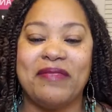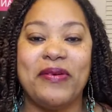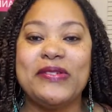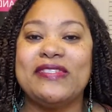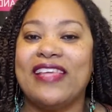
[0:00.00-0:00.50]
The
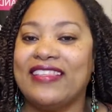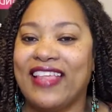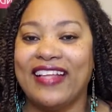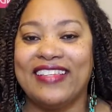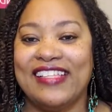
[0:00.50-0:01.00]
person
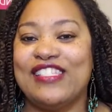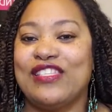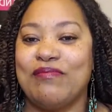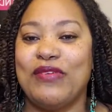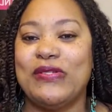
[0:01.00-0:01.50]
that's
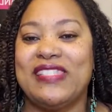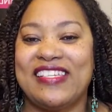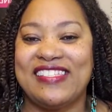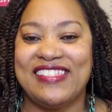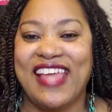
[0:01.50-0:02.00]
the most
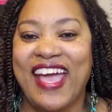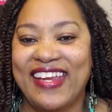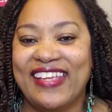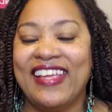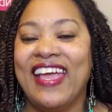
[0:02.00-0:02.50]

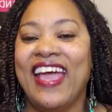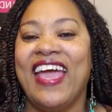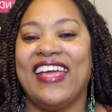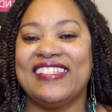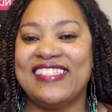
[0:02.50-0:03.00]
exciting
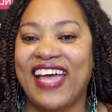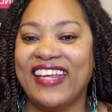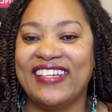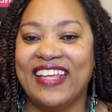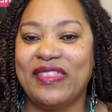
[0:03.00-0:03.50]

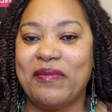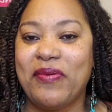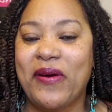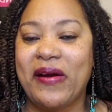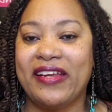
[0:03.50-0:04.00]
at the
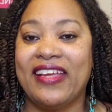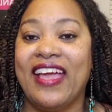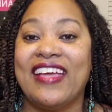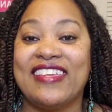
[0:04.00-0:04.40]
party.